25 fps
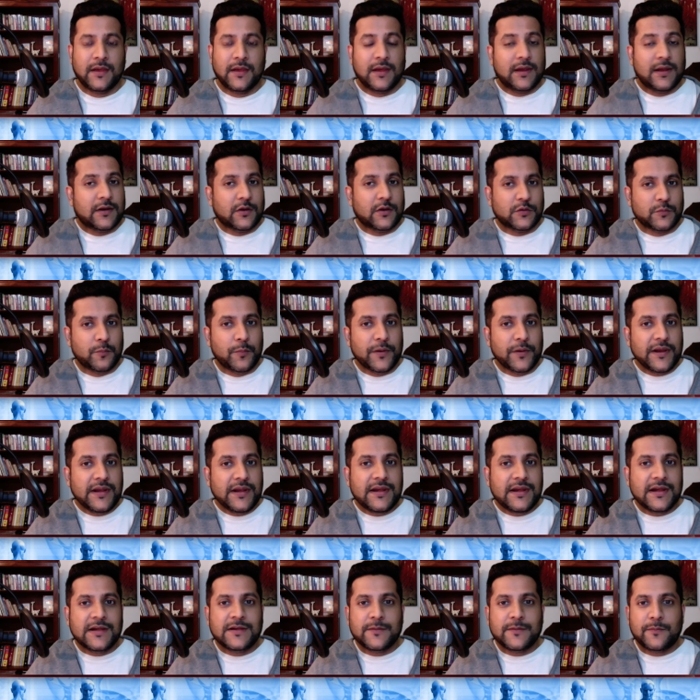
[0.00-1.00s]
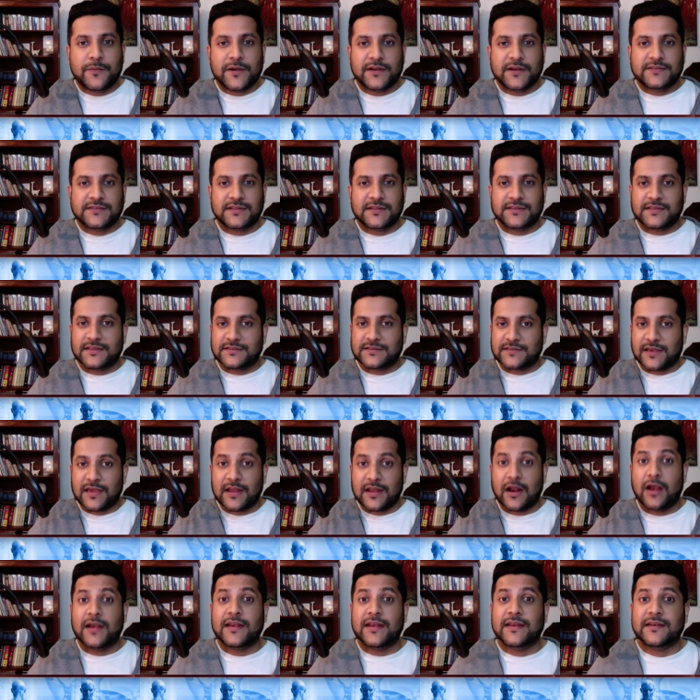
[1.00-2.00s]
Now, the brain interprets this as the
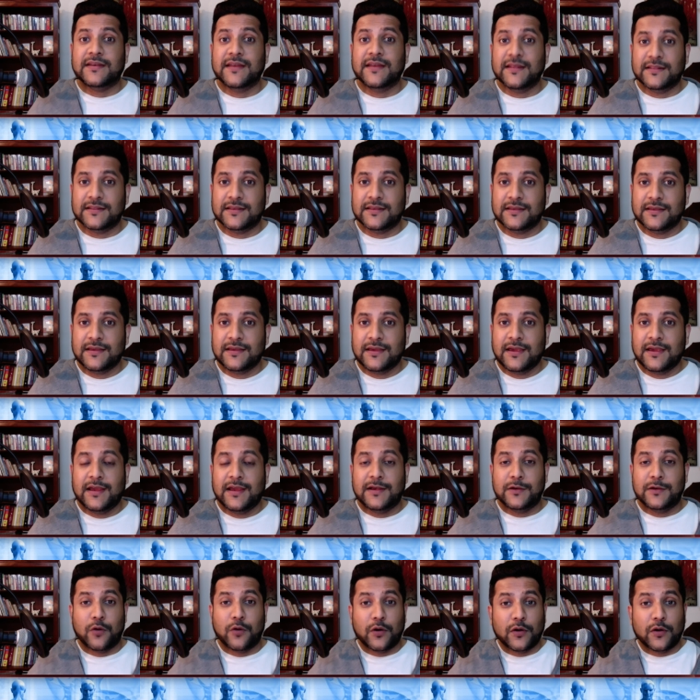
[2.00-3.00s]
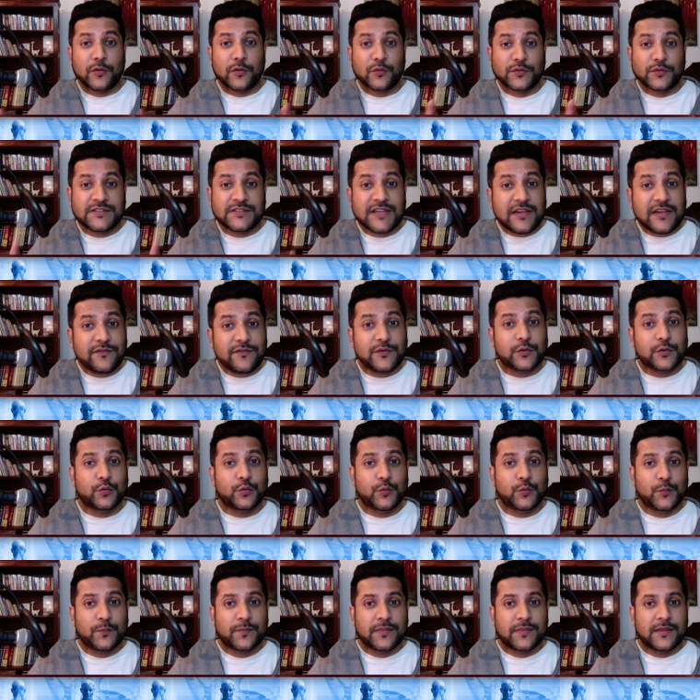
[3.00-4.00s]
heraldic death. In order to save you,
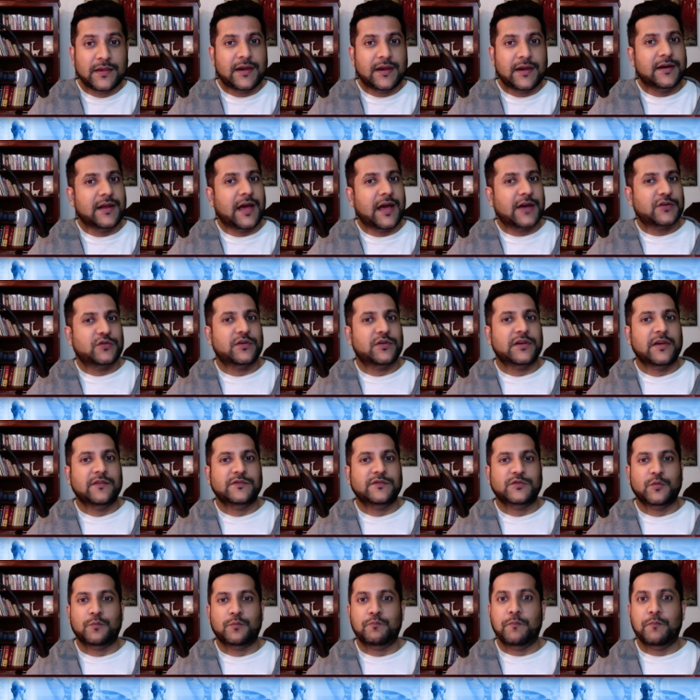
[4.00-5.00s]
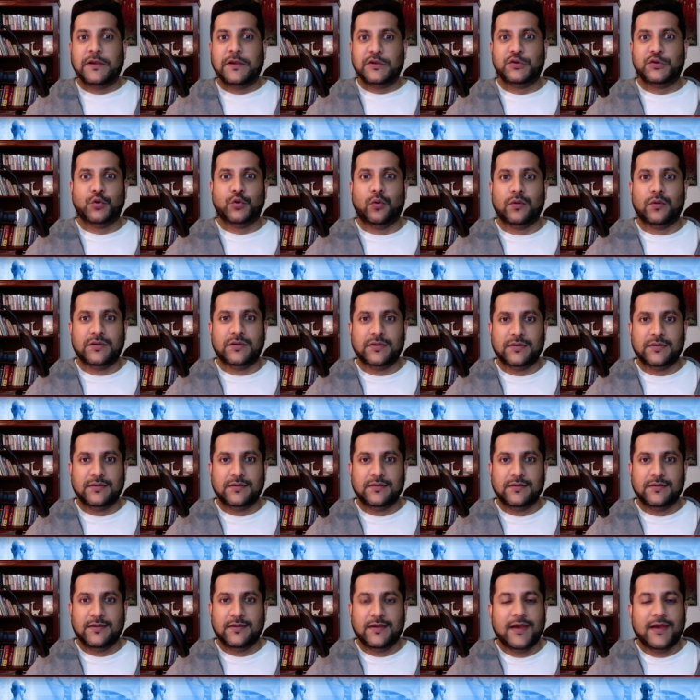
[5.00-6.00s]
it actually gives you a big jolt.
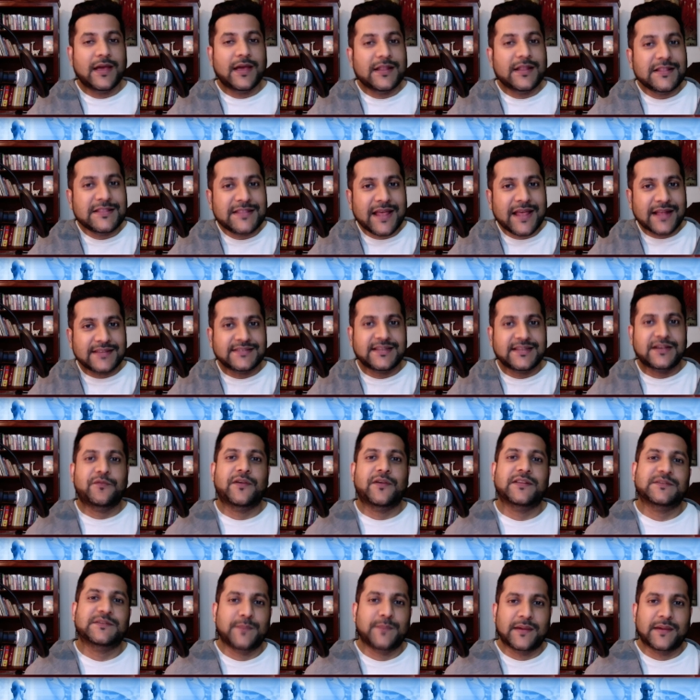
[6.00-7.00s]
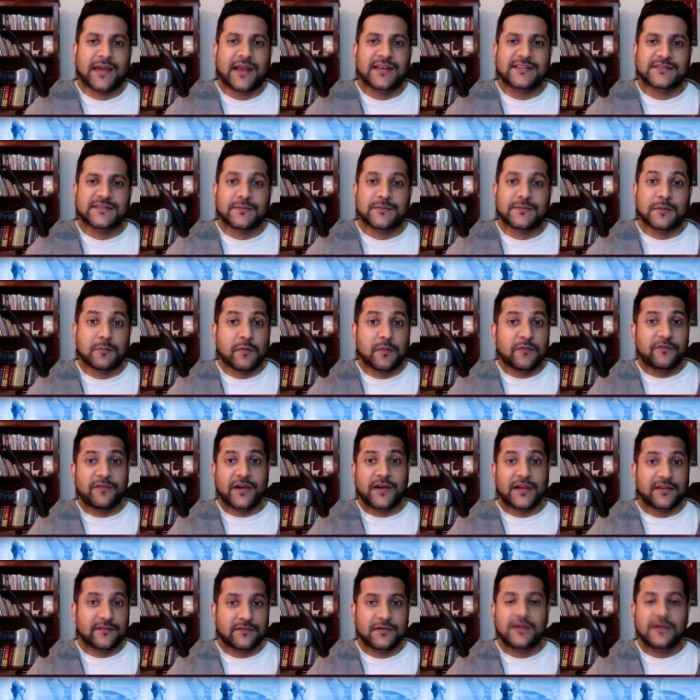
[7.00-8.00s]
That's the defense mechanism number
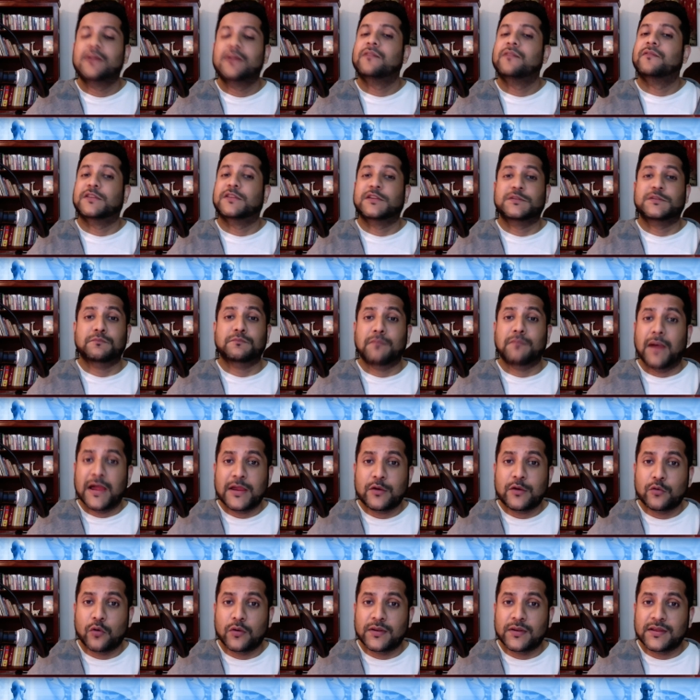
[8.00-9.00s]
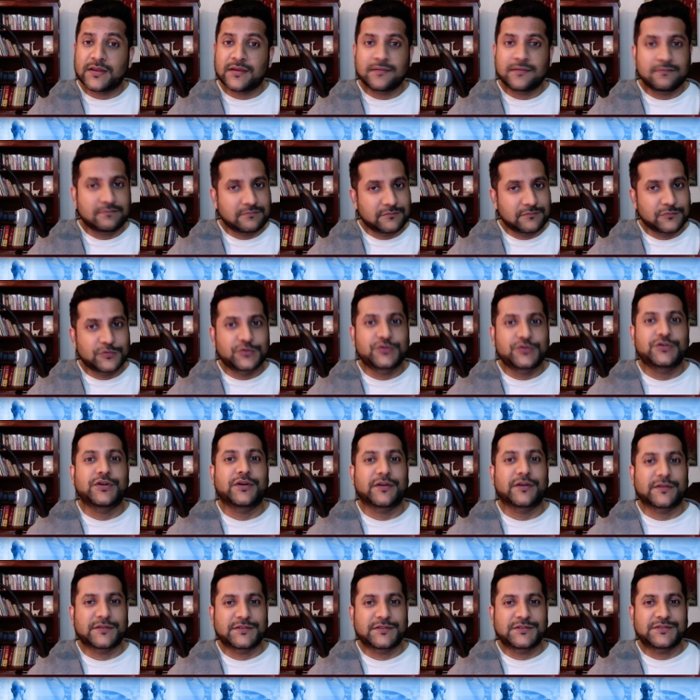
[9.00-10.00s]
5, which is myoclonic
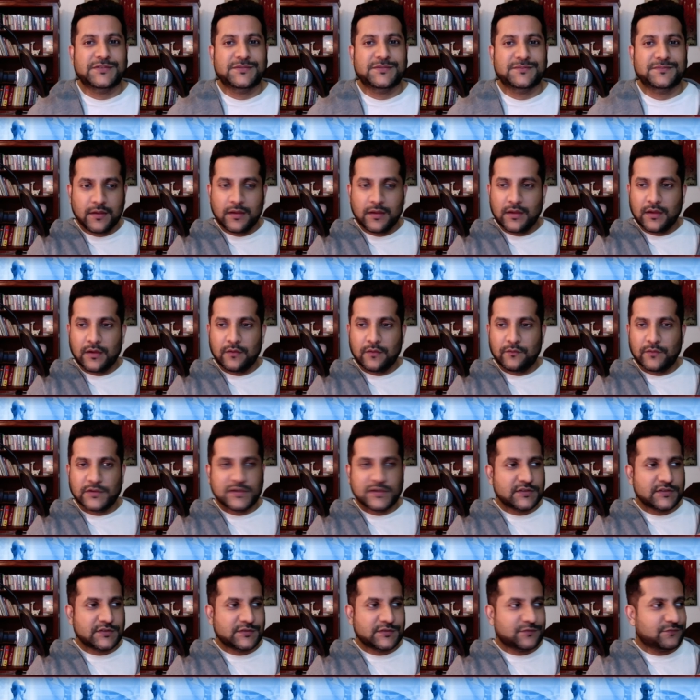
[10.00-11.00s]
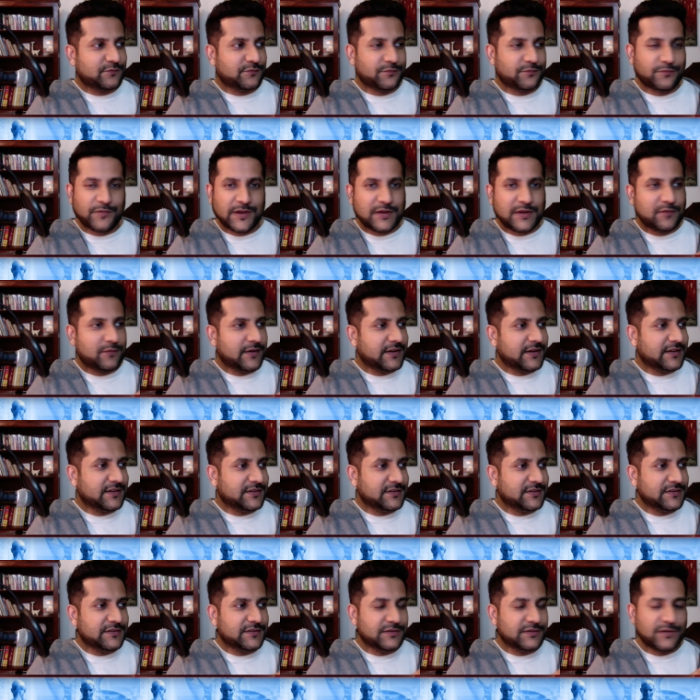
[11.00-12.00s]
jerks, which is very, very
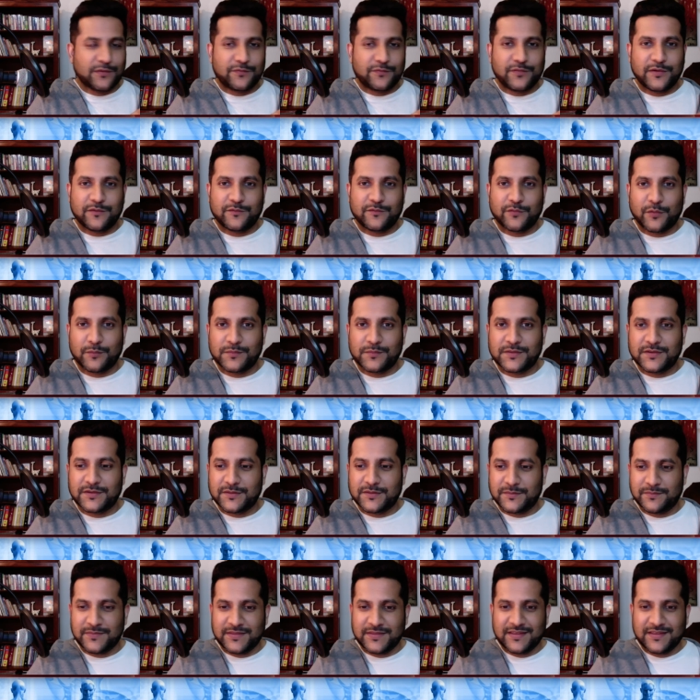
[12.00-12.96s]
different from the